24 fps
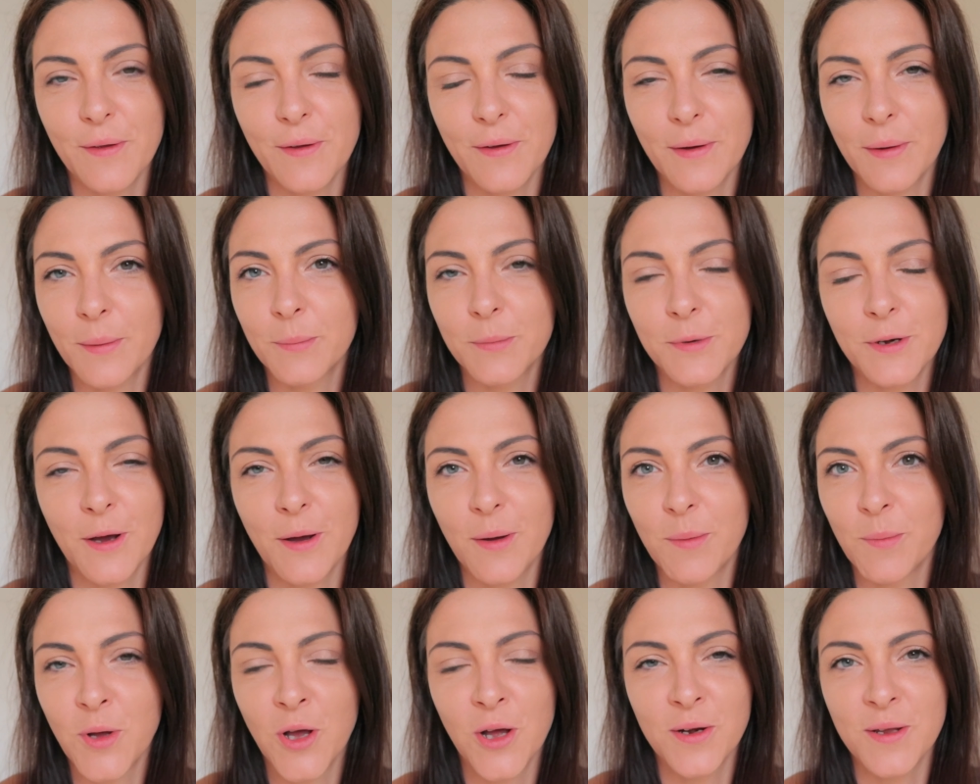I'm not
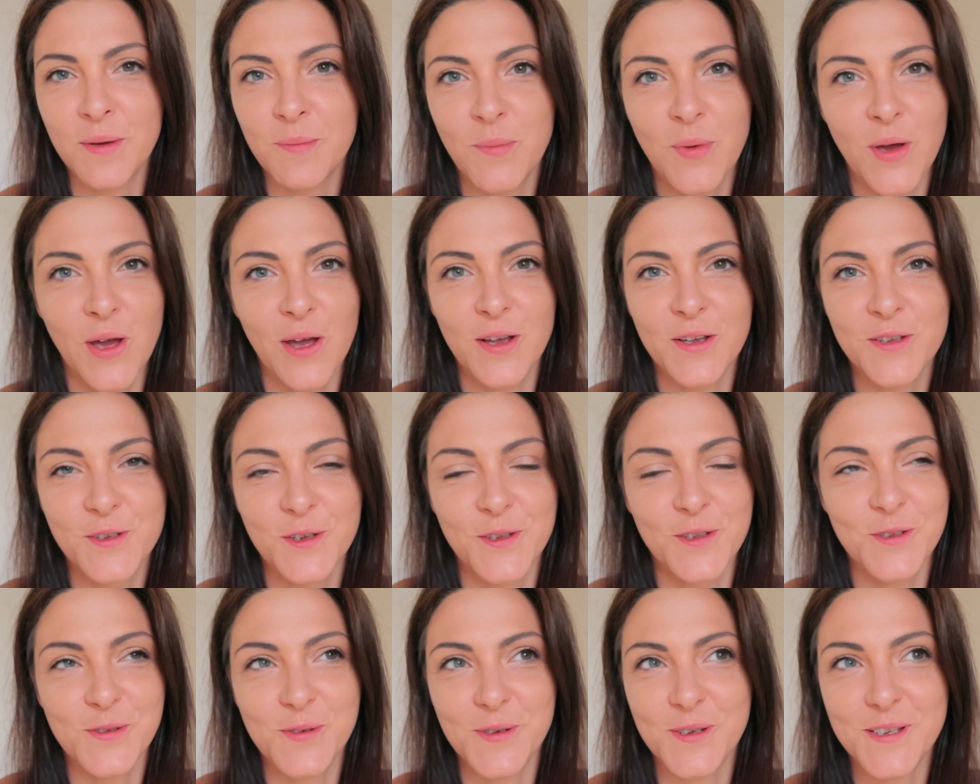a morning
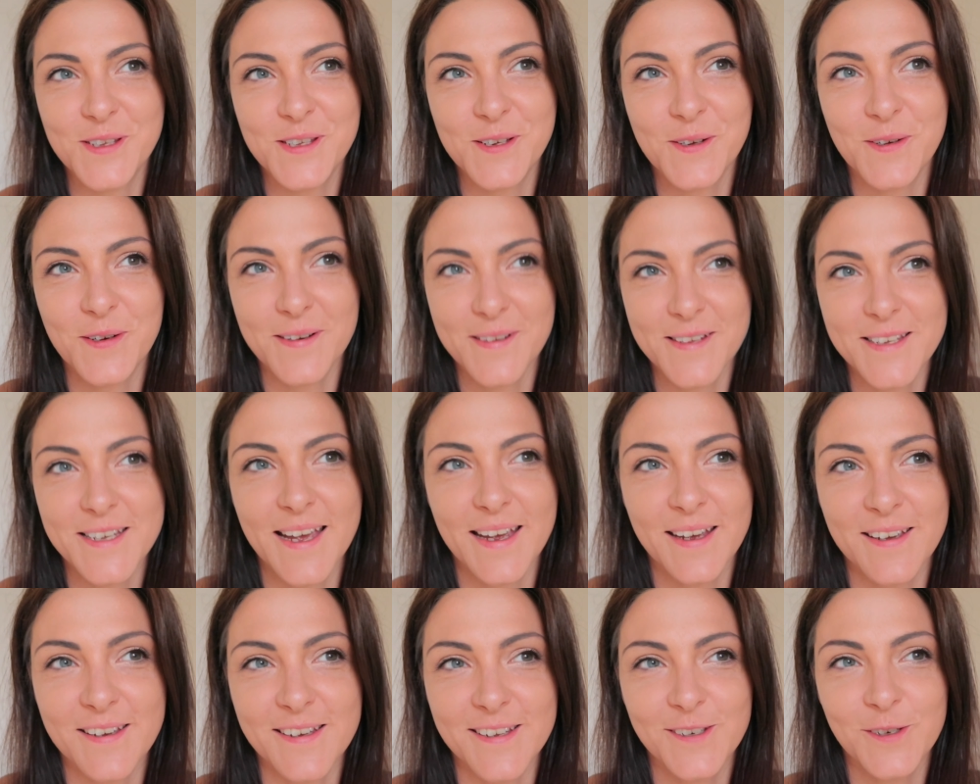person, so it's going to
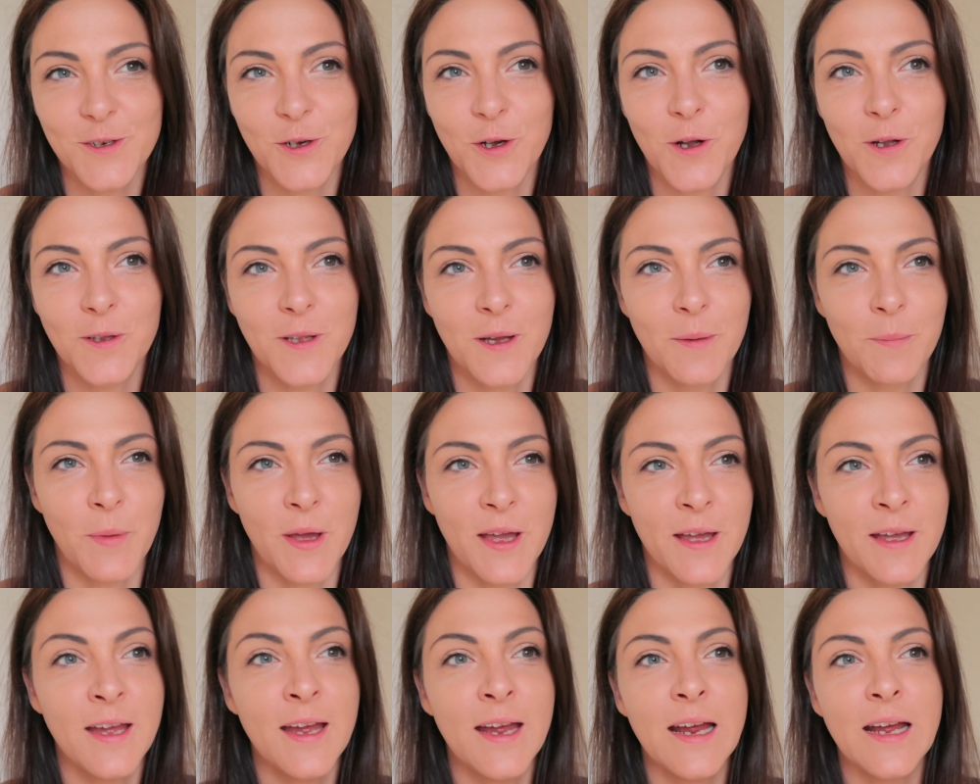take its toll on
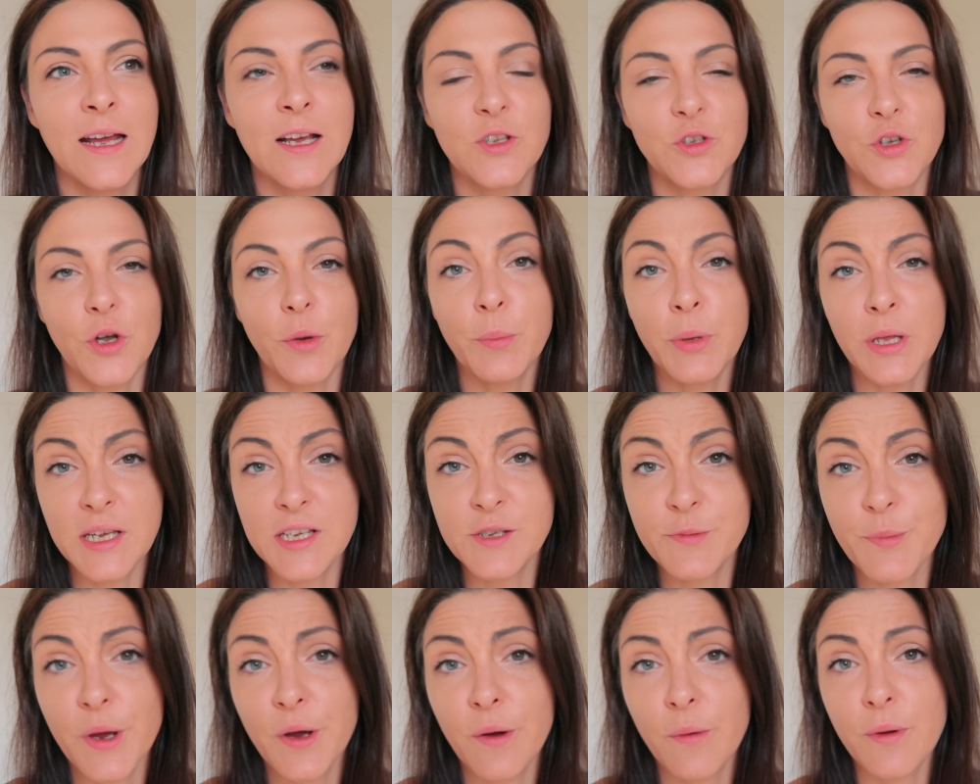me. So
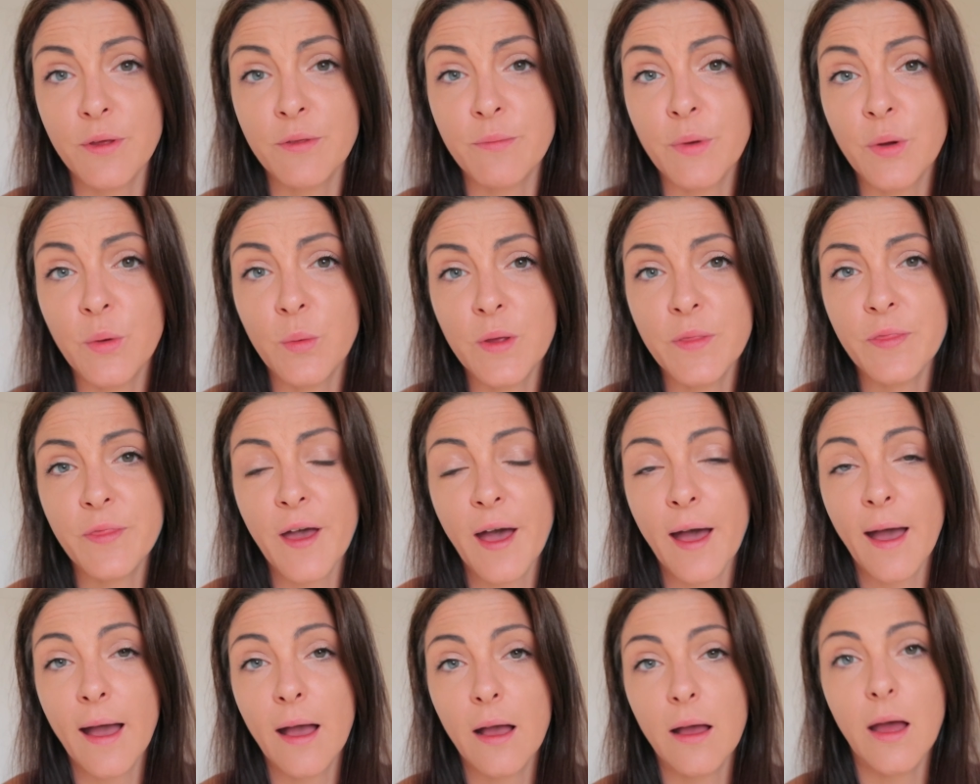please bear with me with
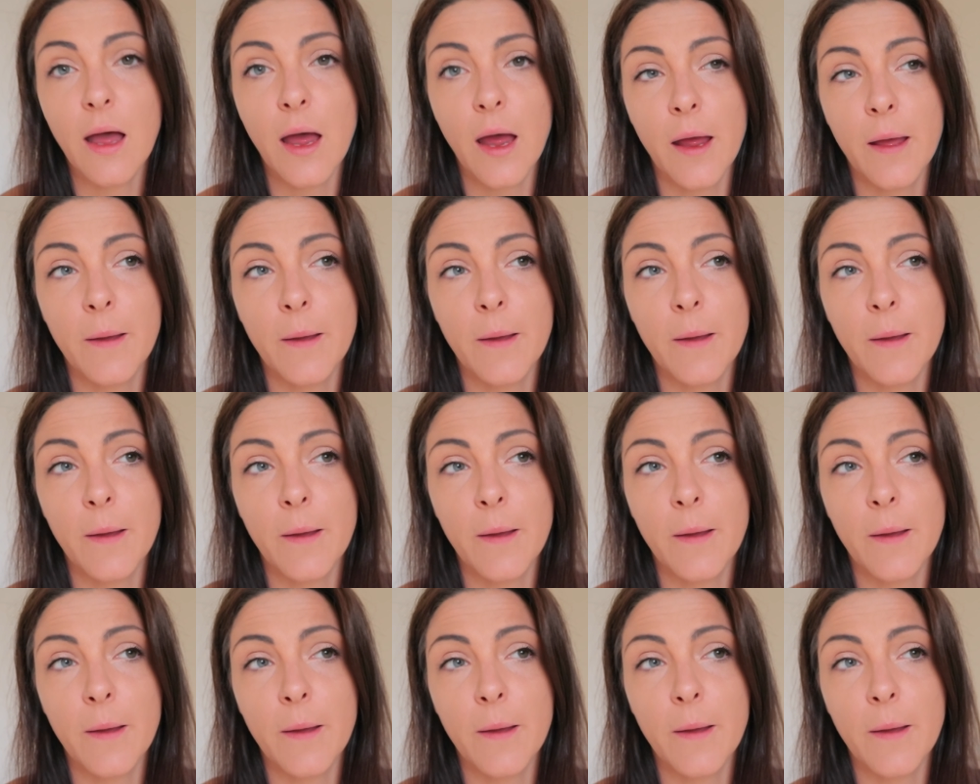that.